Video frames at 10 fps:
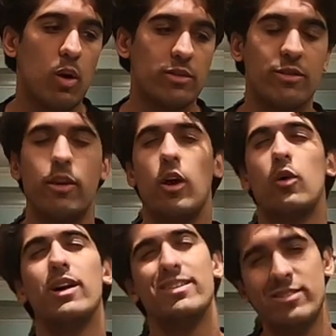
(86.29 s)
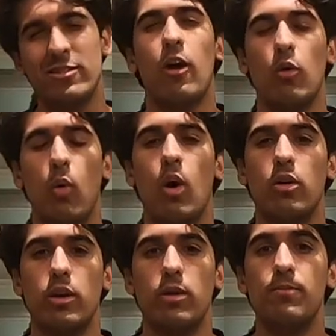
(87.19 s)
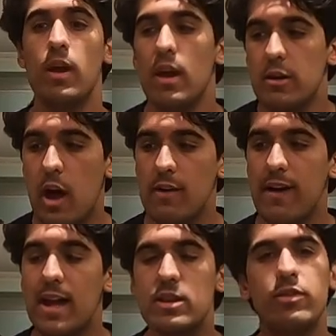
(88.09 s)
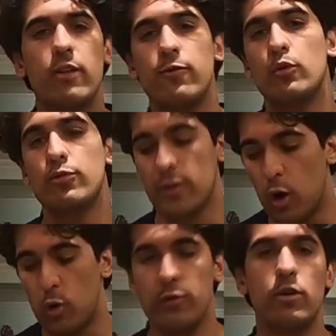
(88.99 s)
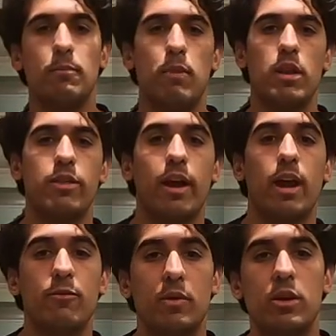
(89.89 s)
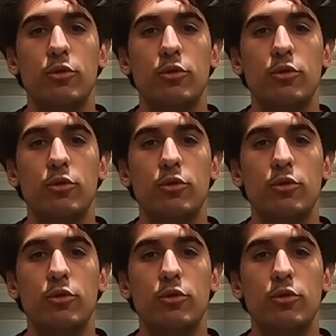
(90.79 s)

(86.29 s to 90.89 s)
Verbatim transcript: wants to know is sound quality. Now I've had these headphones for over a month and I've been